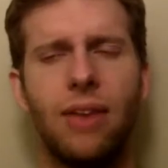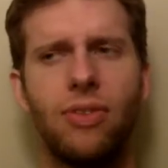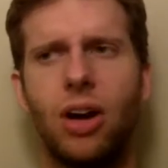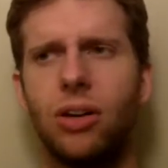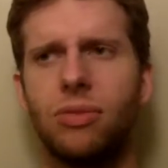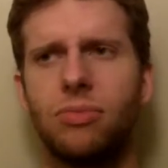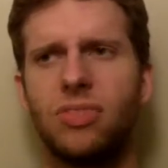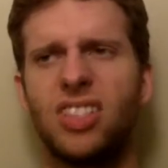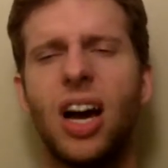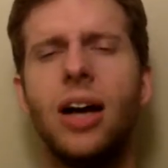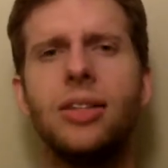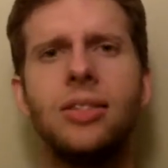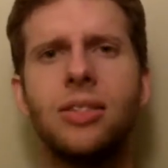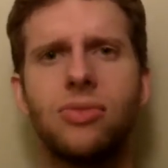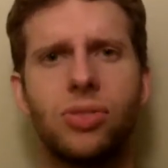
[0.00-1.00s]
I've got
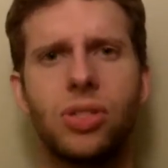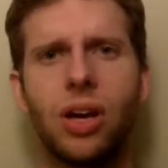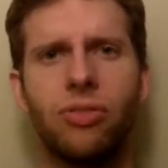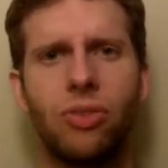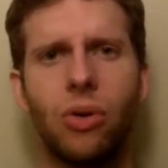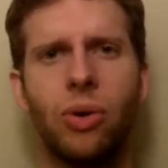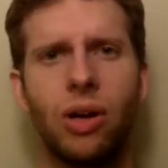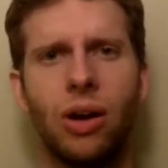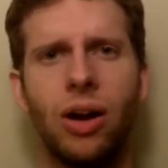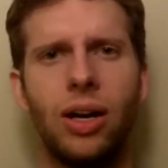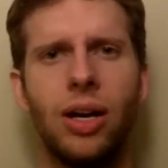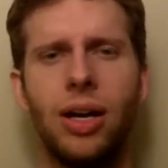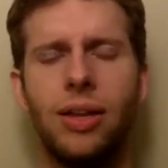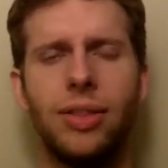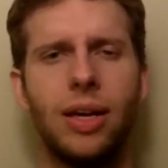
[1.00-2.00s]
tons of stuff going
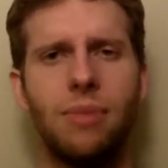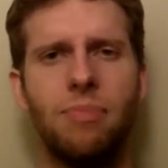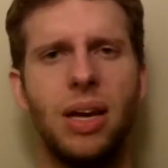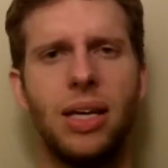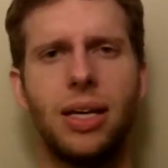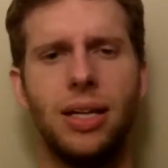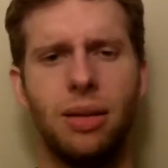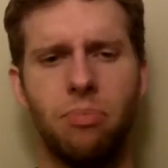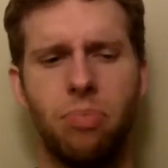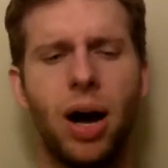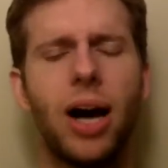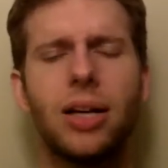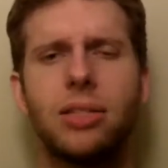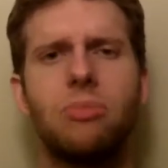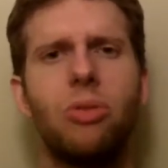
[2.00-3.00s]
on that make it
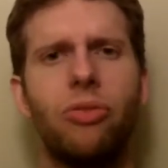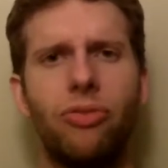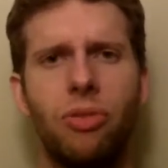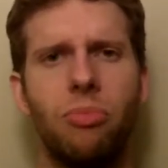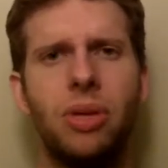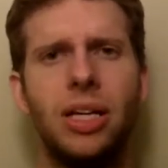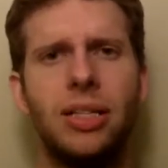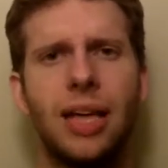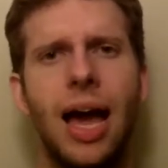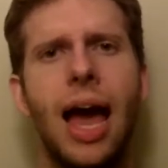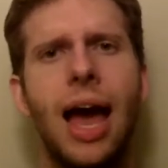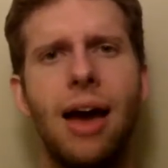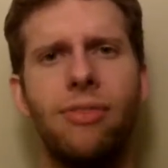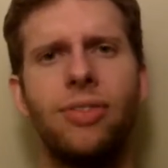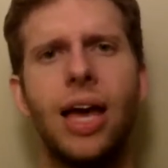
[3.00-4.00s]
impossible for me to
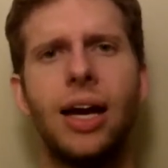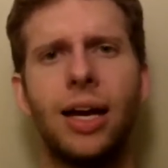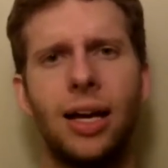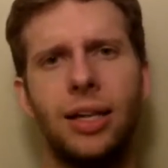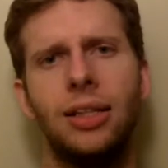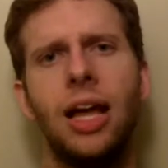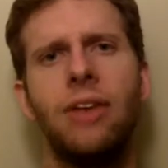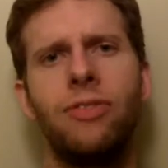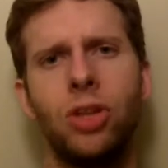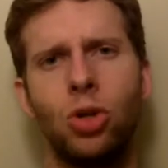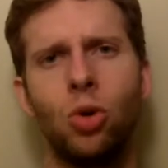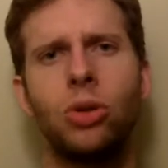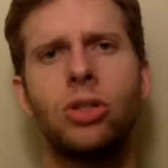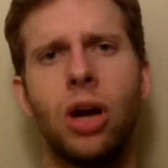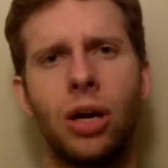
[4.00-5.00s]
have that kind of life that
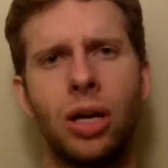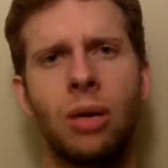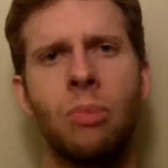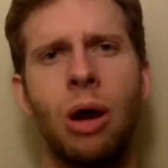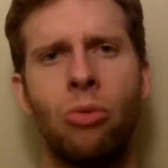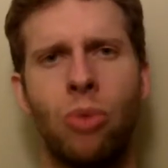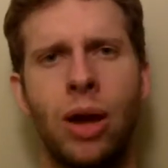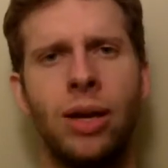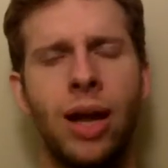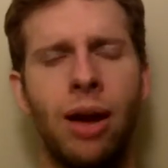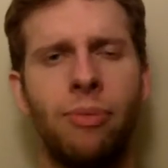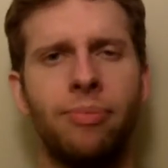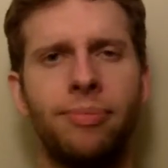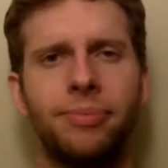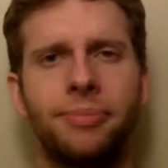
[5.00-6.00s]
you're talking about right
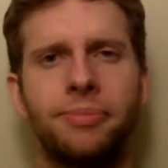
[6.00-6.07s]
now.